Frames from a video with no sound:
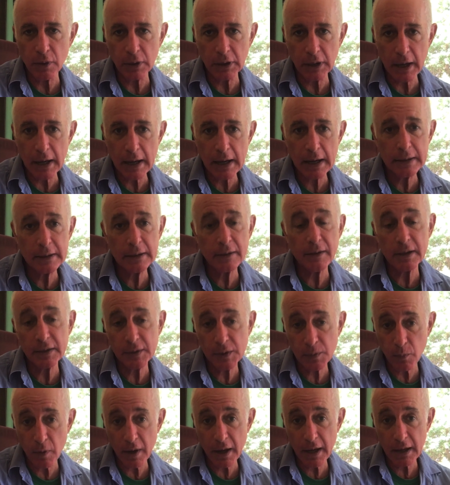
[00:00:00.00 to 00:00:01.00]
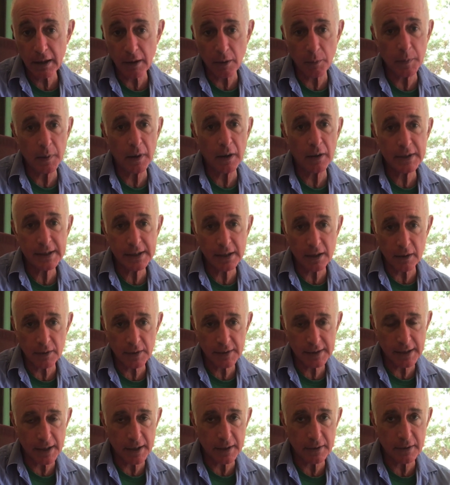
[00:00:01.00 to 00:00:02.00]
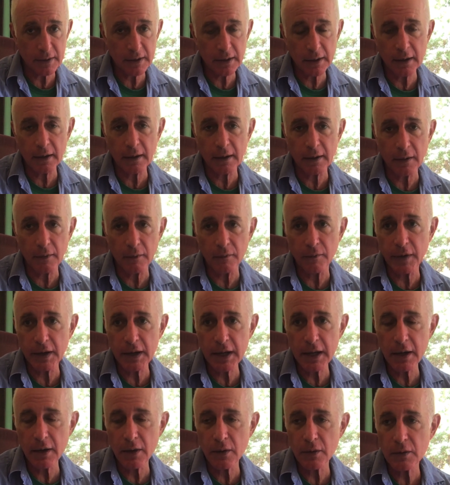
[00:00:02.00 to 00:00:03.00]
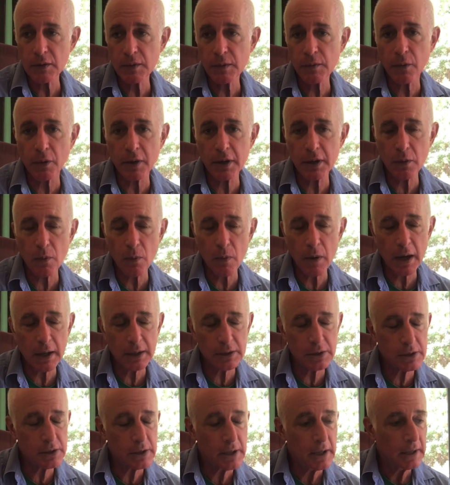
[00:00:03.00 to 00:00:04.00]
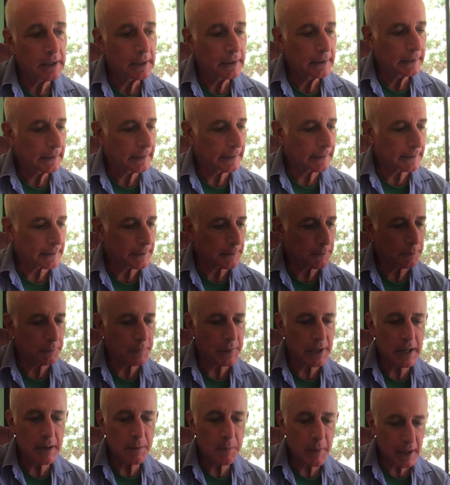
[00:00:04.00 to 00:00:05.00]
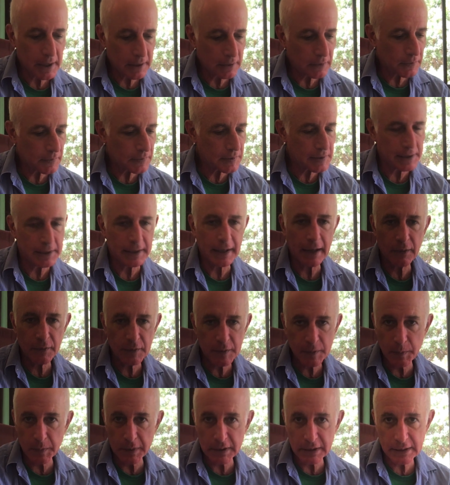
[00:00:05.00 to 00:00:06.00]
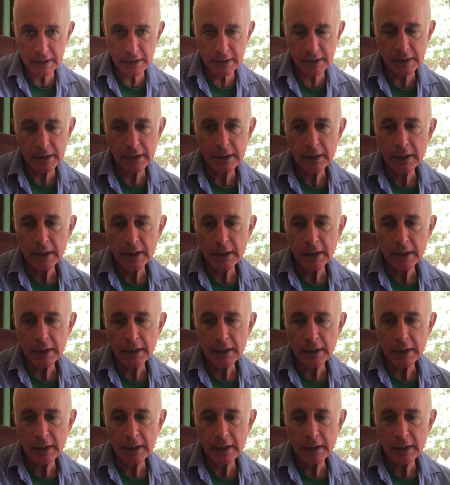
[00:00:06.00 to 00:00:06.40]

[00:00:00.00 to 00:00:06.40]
a lot this way. I'll send videos for you to watch, emails, announcements.